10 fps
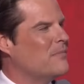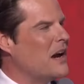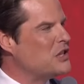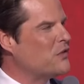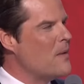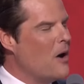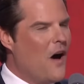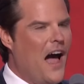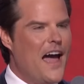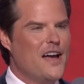but he's from
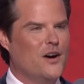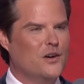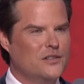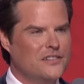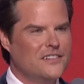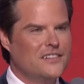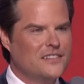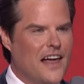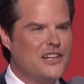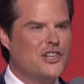Ohio,
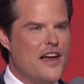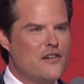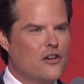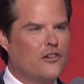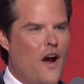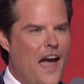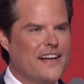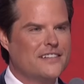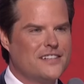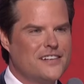like General
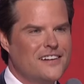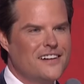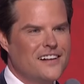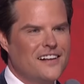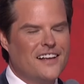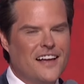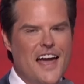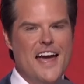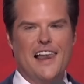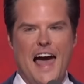Grant.
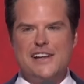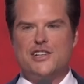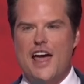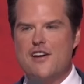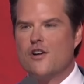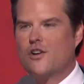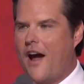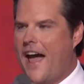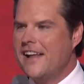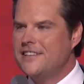And like General
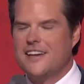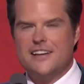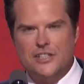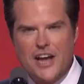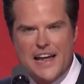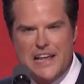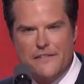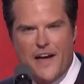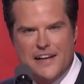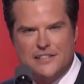Grant,
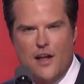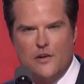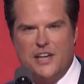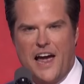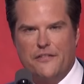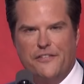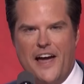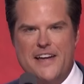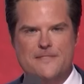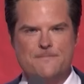JD Vance knows how to
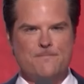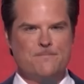fight.